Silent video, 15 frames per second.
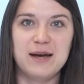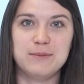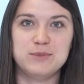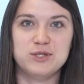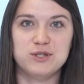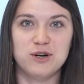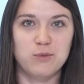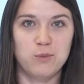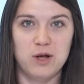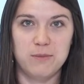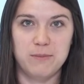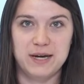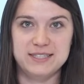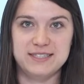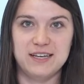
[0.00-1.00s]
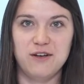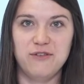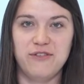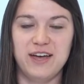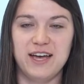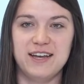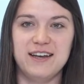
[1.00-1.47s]
I'm sure, well,
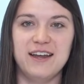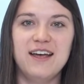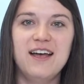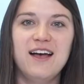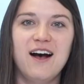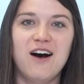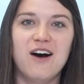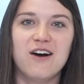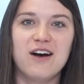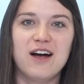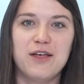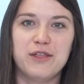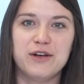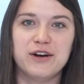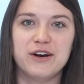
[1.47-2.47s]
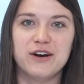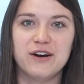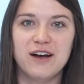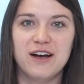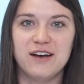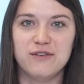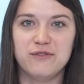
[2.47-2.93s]
myself and our other